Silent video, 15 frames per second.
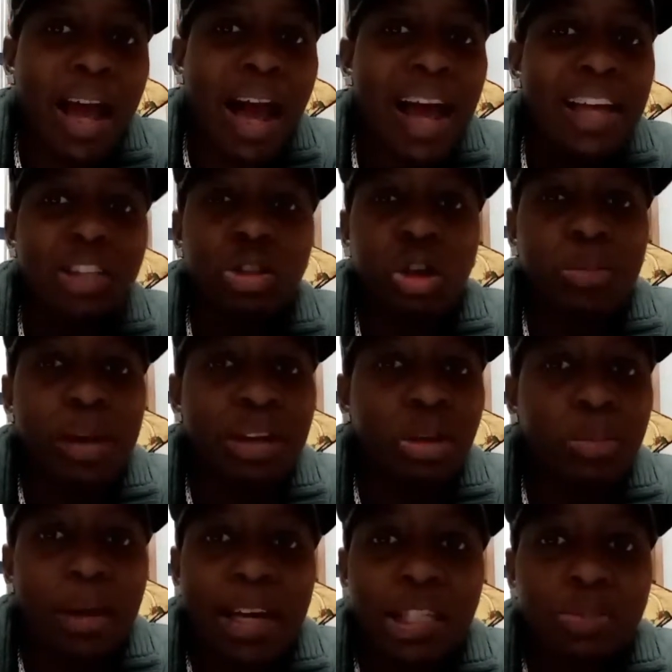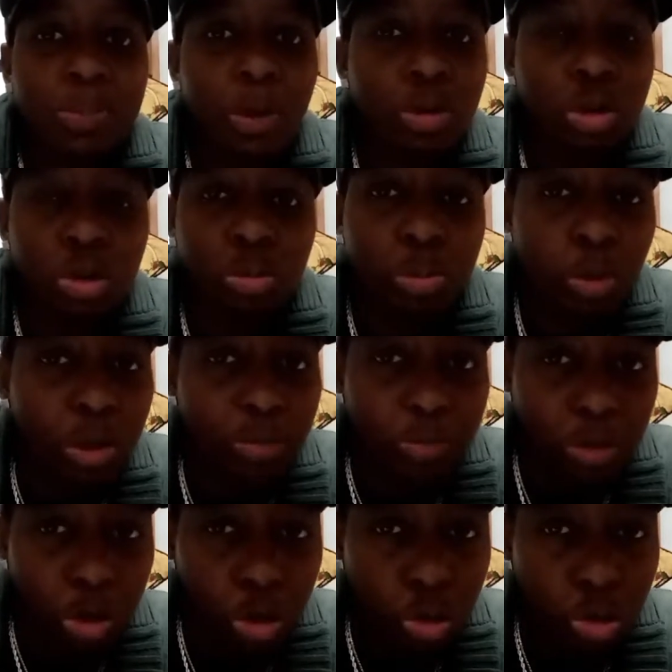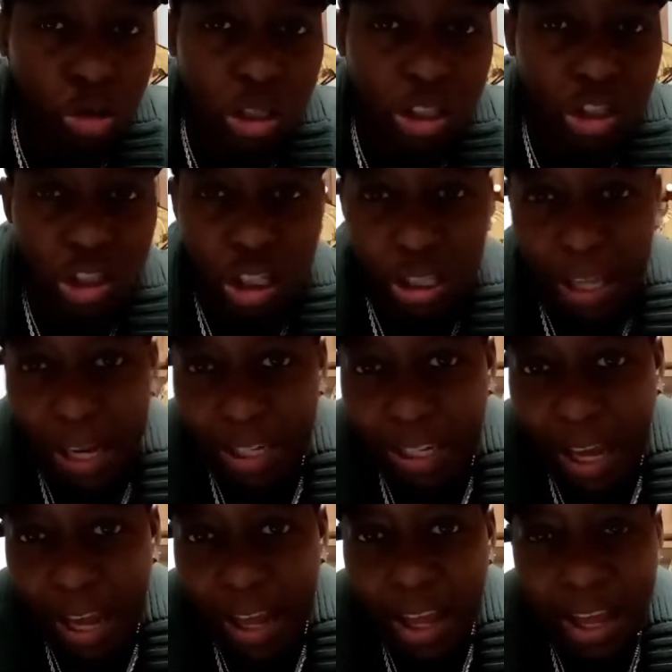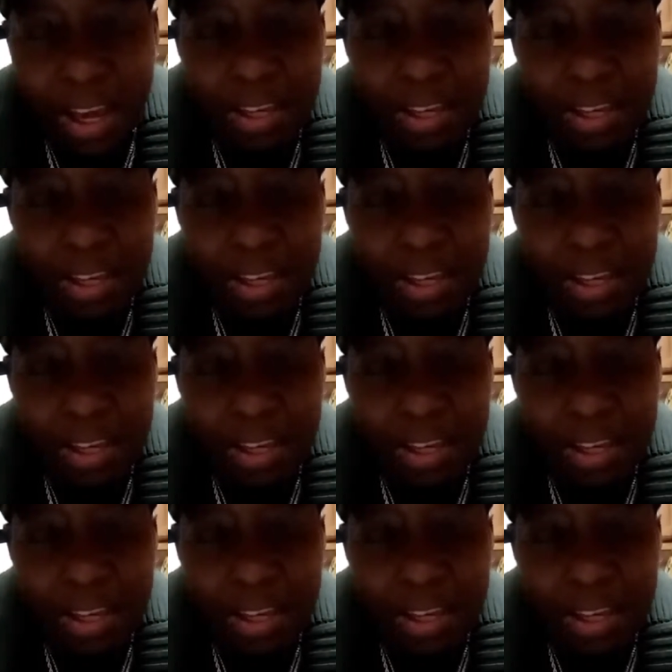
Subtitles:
I ain't talking about nobody's personal point of views and shit like that.